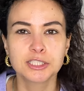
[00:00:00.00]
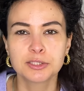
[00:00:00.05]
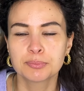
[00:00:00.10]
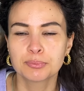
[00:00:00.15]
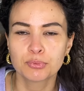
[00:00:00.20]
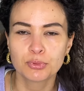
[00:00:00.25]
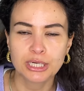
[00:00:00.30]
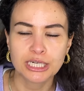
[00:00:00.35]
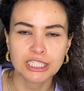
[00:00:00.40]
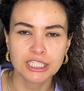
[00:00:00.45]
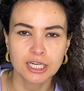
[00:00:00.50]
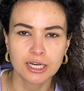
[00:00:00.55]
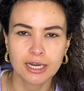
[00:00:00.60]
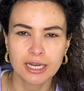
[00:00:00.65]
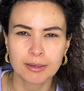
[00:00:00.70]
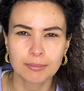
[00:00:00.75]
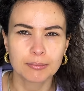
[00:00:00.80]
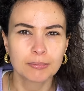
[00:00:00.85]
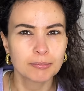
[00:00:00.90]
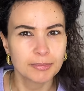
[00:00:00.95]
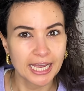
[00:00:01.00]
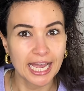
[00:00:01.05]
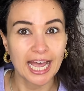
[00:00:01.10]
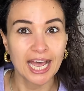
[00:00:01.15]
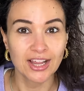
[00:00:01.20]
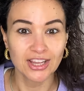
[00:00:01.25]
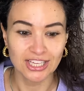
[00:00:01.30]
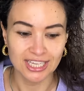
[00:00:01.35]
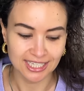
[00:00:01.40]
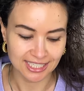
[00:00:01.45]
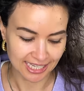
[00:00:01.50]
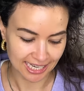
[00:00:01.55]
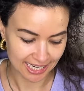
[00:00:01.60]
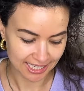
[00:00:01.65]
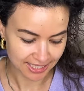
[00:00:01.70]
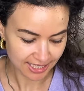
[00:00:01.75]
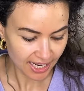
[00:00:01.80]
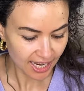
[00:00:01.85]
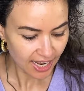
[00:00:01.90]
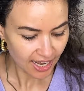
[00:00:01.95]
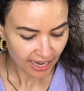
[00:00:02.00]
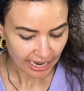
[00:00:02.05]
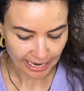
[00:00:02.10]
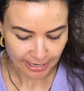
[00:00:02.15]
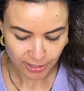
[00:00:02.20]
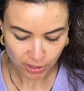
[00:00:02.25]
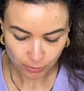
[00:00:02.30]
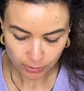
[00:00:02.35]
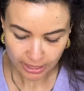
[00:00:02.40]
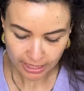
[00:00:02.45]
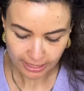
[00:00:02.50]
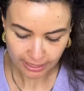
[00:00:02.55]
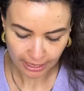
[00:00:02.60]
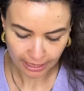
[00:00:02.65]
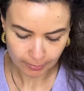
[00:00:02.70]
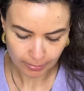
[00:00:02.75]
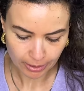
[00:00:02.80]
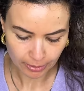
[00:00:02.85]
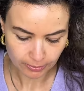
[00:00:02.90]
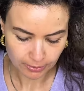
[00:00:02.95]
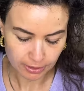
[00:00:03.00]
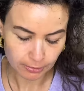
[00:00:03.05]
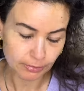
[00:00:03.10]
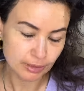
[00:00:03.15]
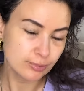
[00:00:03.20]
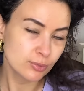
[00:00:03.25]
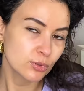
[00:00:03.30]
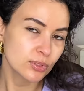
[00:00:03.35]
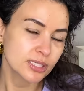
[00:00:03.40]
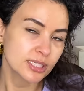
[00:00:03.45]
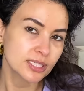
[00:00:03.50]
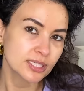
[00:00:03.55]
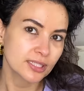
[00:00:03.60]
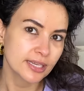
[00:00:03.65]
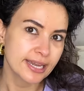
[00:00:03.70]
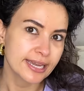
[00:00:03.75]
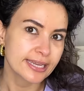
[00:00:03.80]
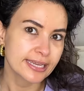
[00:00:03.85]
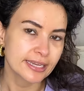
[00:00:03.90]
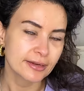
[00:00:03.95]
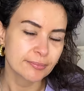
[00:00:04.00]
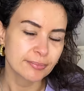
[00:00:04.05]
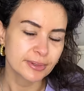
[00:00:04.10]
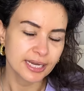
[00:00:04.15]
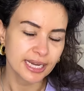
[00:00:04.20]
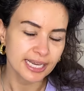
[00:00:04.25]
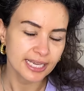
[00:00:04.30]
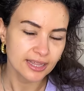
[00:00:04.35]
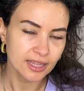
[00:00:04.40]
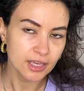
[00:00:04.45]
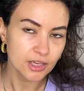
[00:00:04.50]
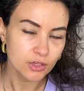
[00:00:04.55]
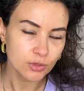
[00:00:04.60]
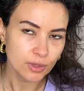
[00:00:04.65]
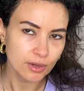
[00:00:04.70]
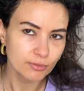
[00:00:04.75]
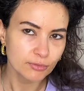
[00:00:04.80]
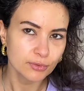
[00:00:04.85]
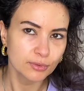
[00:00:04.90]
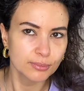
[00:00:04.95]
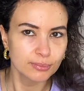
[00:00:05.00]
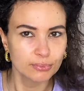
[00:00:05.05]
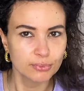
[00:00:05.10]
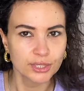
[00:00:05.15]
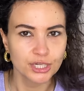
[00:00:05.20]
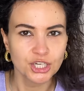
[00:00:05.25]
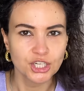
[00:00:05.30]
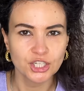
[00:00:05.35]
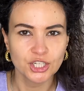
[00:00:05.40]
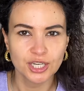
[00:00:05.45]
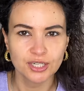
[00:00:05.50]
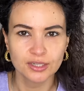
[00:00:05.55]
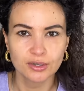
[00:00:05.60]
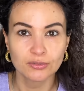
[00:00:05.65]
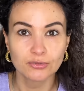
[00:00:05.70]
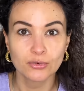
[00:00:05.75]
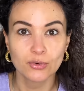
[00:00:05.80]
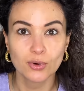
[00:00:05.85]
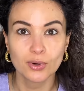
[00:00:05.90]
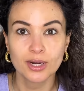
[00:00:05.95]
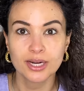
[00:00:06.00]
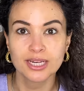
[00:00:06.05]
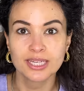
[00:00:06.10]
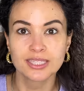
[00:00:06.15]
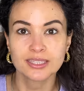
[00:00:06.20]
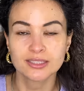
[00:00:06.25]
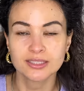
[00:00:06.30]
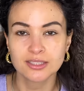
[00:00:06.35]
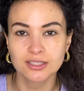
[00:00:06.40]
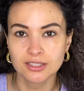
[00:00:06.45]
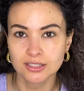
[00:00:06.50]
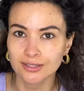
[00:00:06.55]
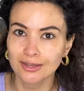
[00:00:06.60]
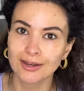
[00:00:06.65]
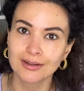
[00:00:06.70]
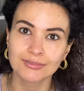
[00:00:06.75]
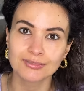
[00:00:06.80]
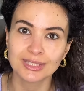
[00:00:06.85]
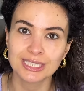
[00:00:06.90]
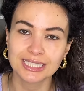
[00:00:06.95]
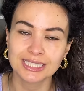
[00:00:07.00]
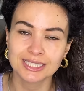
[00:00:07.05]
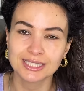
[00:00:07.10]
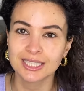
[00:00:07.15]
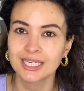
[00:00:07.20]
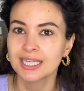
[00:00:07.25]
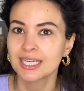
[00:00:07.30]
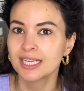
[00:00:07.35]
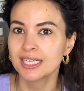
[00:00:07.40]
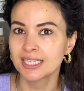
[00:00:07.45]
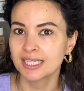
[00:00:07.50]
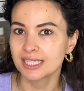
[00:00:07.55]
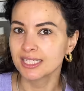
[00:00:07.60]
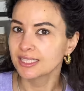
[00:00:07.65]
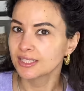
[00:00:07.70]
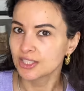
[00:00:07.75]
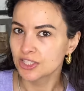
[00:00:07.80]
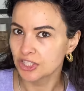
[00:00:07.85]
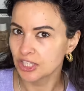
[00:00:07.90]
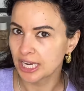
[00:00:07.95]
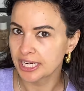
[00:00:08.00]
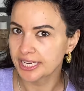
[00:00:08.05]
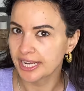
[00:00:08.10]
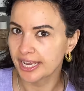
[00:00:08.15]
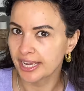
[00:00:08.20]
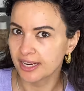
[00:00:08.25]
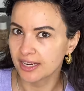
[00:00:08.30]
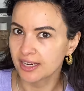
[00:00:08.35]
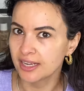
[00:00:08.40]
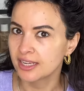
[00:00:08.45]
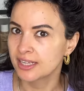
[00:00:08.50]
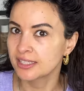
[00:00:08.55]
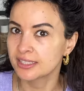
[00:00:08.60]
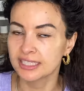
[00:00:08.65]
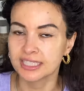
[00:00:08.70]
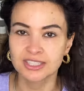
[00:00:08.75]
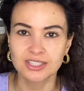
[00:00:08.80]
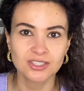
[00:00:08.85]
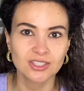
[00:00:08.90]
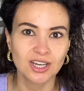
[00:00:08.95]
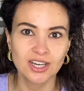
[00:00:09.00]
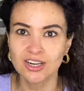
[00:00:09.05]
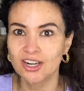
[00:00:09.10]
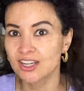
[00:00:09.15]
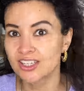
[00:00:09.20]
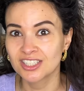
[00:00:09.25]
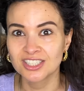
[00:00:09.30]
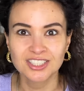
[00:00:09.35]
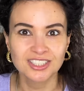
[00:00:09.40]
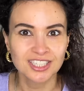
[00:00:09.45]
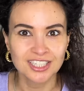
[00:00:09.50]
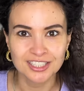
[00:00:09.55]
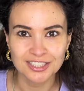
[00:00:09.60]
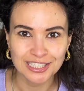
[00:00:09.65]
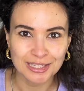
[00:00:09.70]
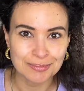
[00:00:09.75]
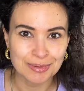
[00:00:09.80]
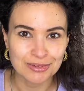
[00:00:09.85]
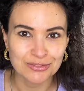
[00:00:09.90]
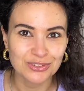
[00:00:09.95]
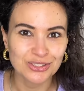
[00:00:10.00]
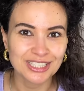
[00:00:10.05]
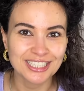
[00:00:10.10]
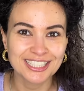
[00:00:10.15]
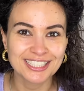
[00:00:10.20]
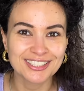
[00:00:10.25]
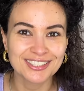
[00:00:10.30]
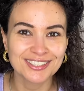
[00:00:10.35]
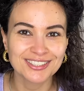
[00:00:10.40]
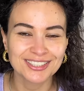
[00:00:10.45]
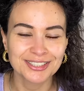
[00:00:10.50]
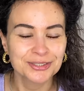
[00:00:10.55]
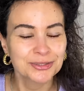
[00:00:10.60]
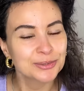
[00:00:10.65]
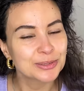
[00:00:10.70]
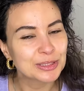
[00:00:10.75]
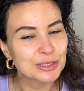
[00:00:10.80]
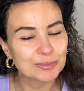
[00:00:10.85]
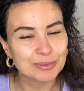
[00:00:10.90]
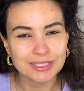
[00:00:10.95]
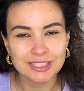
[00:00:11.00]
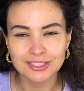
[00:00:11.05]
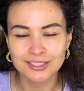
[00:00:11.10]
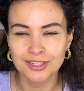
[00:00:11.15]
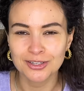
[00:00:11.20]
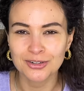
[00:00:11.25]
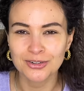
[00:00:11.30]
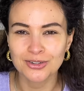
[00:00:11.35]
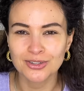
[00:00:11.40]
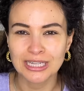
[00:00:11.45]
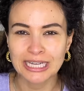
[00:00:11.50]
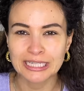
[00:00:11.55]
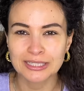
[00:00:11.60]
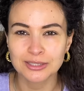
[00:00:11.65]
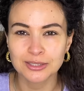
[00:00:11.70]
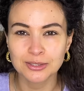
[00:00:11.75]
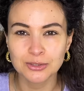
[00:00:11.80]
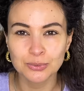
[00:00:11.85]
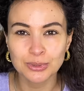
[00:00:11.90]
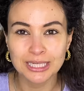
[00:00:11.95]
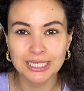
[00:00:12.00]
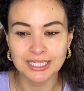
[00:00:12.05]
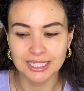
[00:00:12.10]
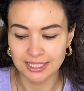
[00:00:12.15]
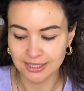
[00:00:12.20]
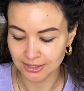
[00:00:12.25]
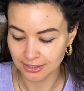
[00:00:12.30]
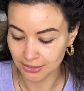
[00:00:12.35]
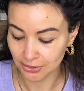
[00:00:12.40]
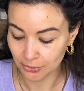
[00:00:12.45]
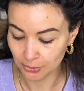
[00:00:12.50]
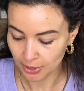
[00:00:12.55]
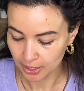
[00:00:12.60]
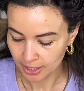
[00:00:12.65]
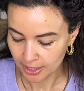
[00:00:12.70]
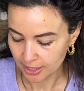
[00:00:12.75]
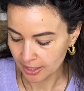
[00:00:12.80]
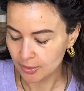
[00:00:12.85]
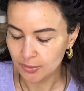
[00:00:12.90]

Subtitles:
springtime palette. And I know when it came out, some people didn't like it, but I think you have to appreciate it for its softness. It's Chanel. It's not Anastasia Beverly Hills. It's going to be subtle and sweet. And so